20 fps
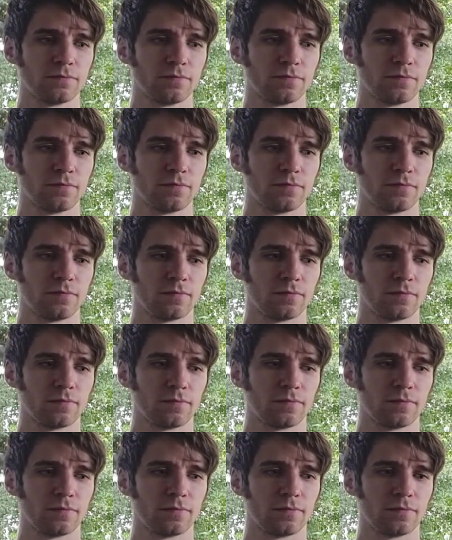
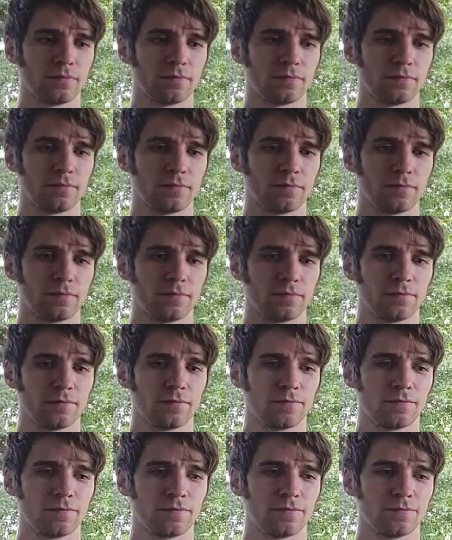
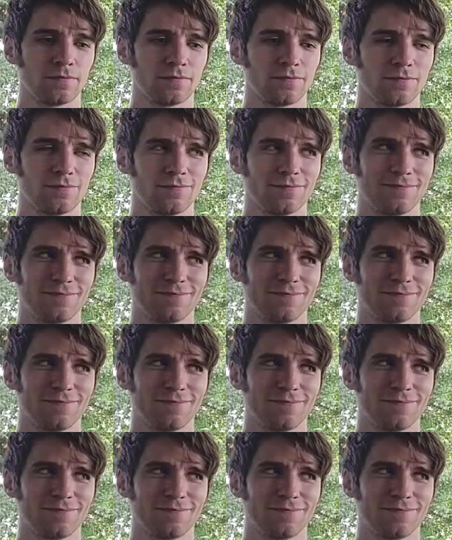[no speech]